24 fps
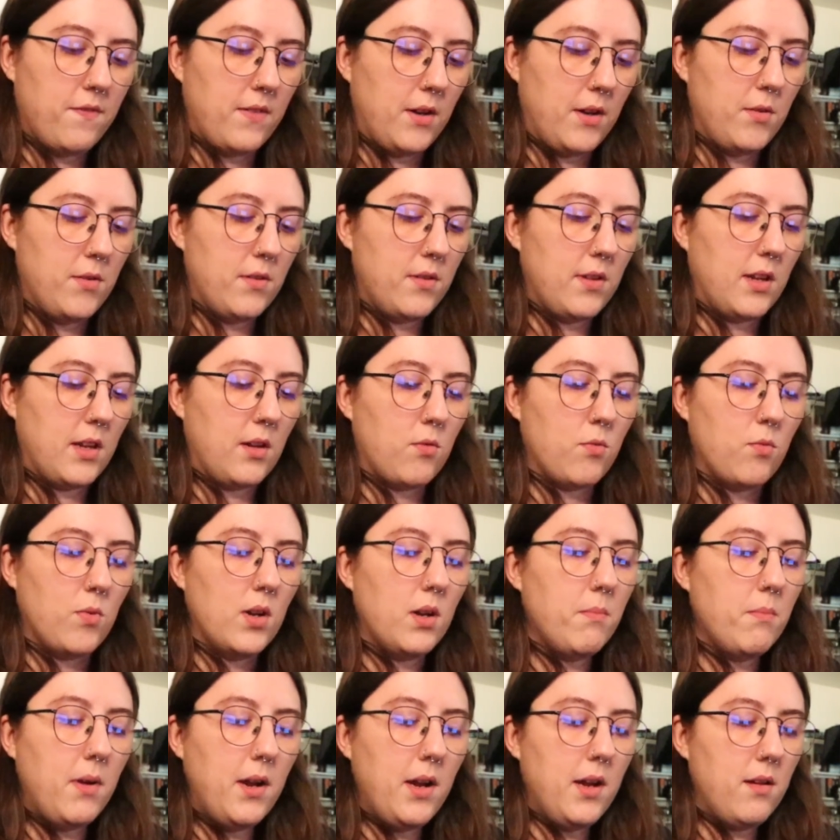I was like, what
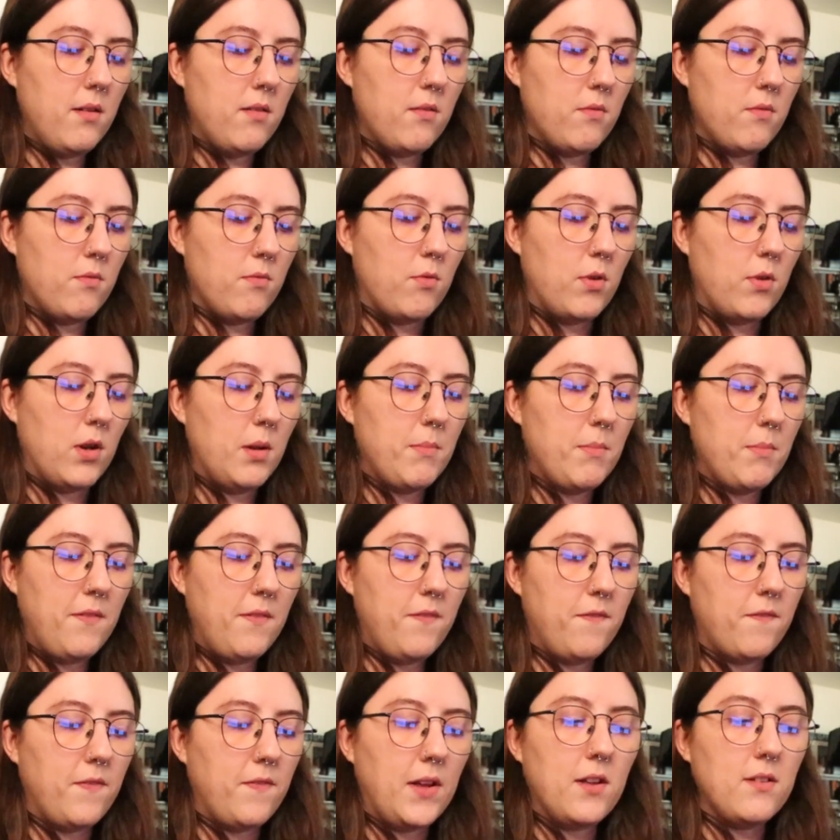am I
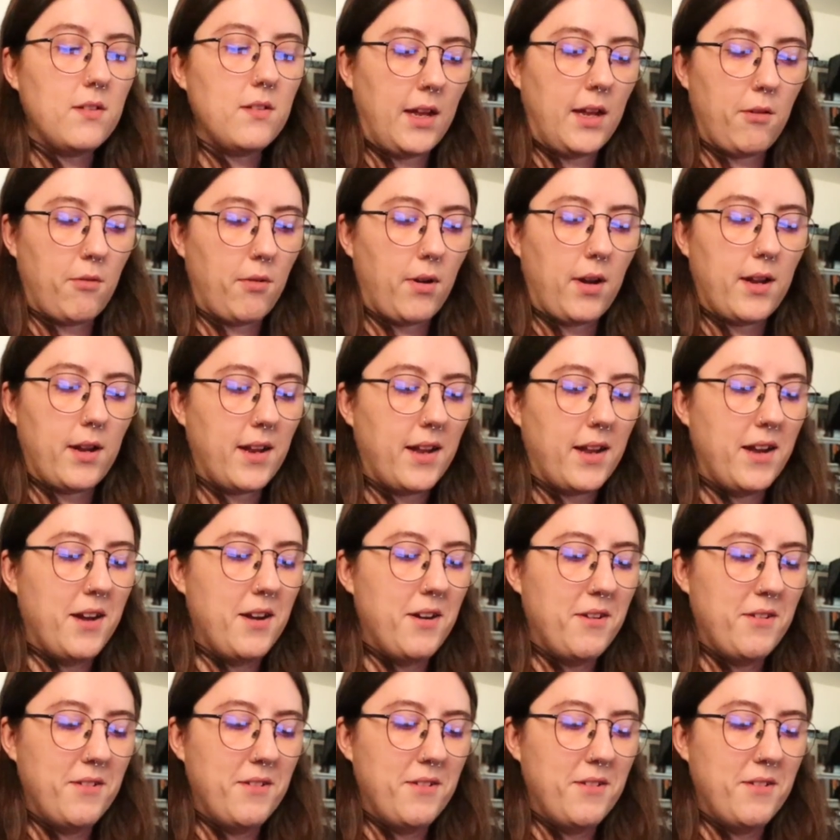feeling right now?